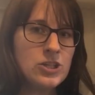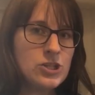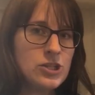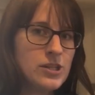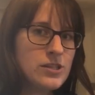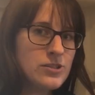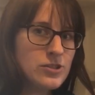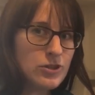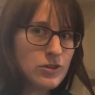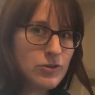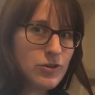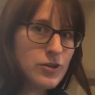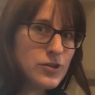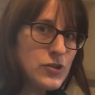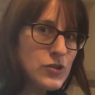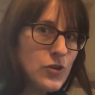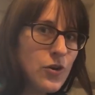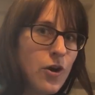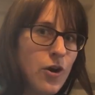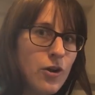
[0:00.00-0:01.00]
Just
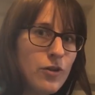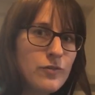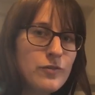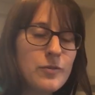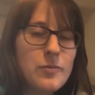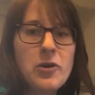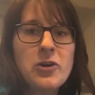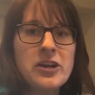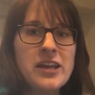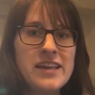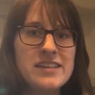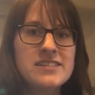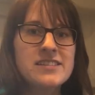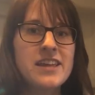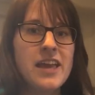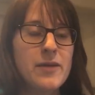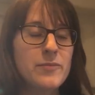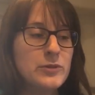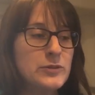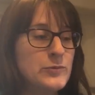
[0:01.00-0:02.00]
across the hall from our guest
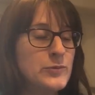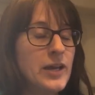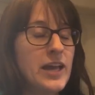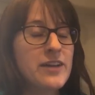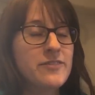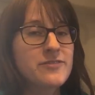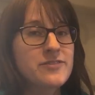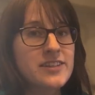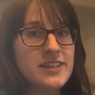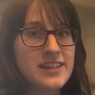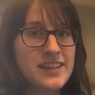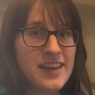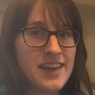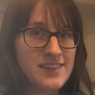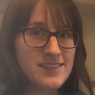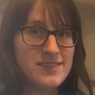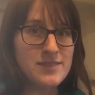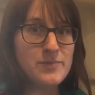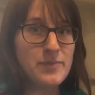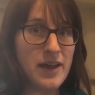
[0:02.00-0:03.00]
cabin we have the
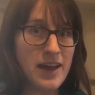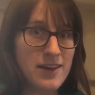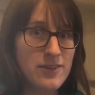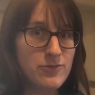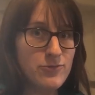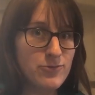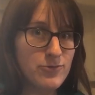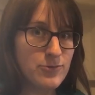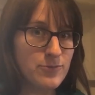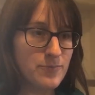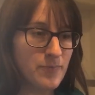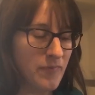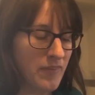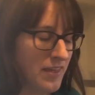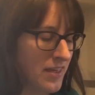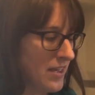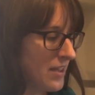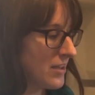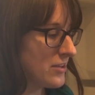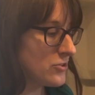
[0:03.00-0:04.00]
guest bathroom.
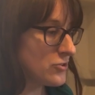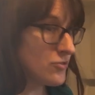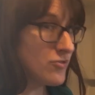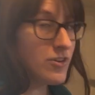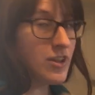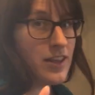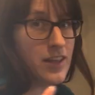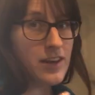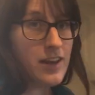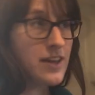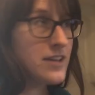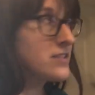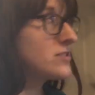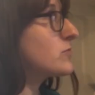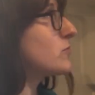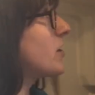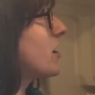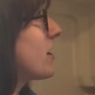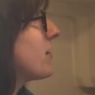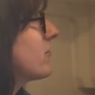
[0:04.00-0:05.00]
It's really nice. We